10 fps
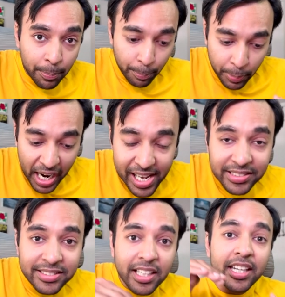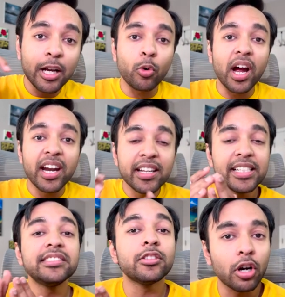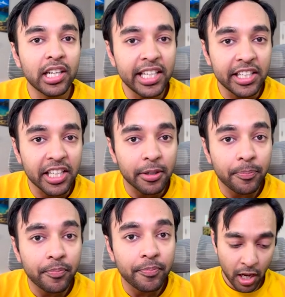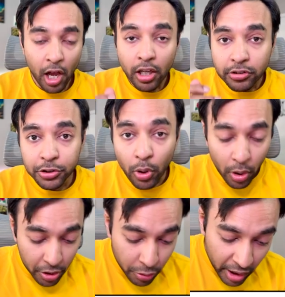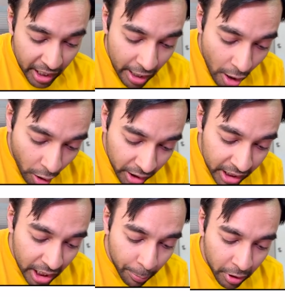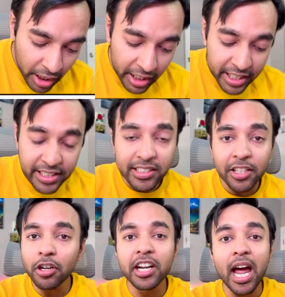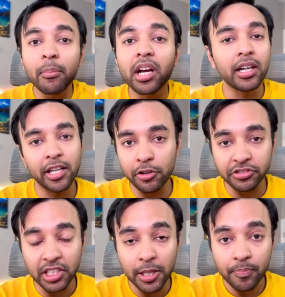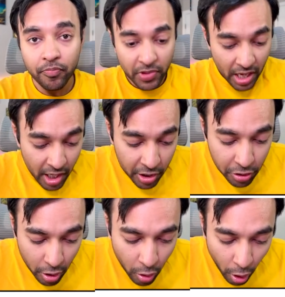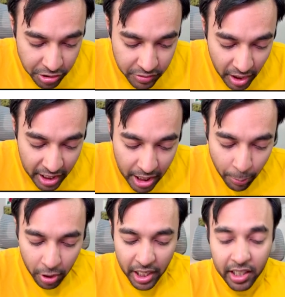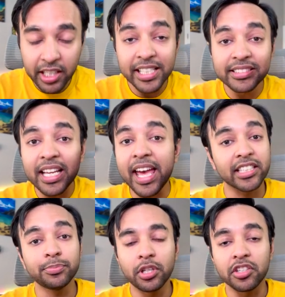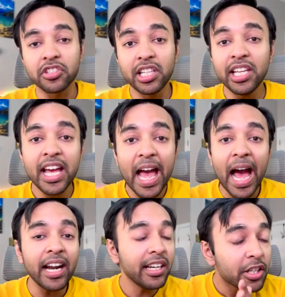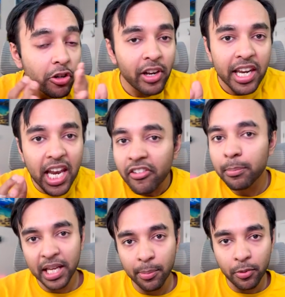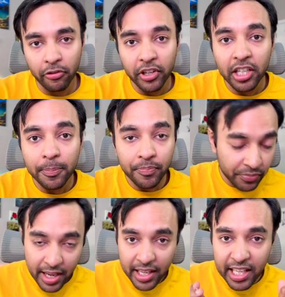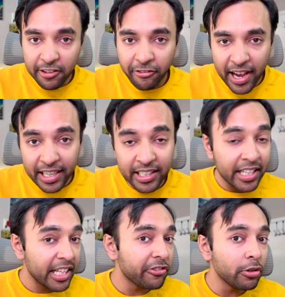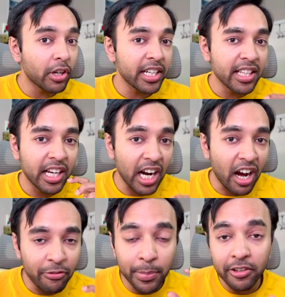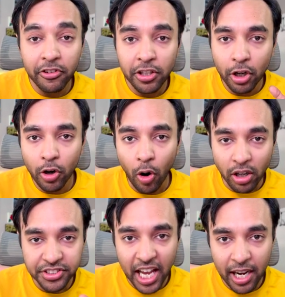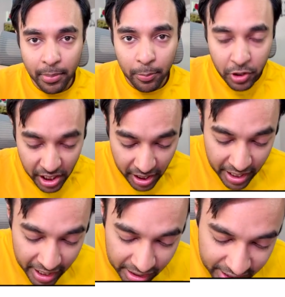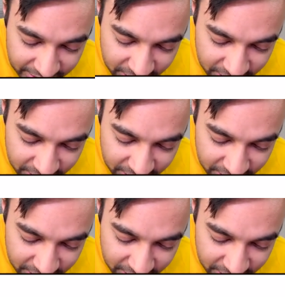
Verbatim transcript: price required is not linear. So you cannot keep on increasing your RAM continuously. Your cost will keep on increasing exponentially and you will never make a profit. In fact, if you look at the graph between your cost and memory, this